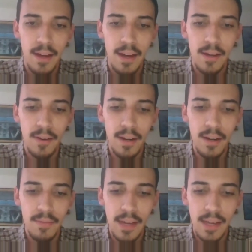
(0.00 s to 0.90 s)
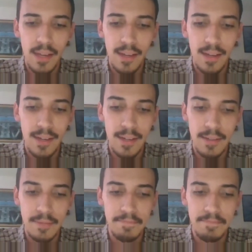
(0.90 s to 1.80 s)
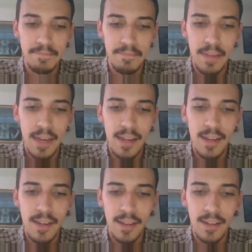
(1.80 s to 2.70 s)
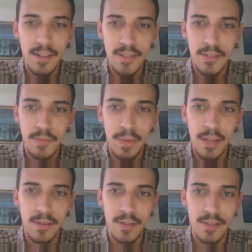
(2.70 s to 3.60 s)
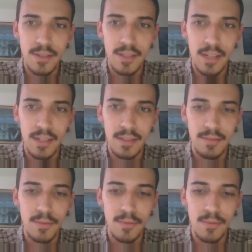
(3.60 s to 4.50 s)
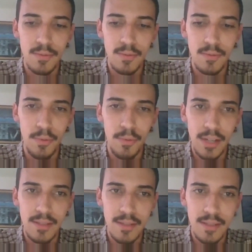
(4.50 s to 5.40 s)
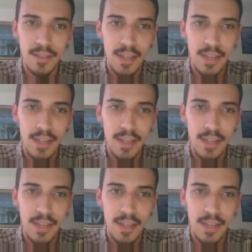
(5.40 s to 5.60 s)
I don't have like many English speakers to practice.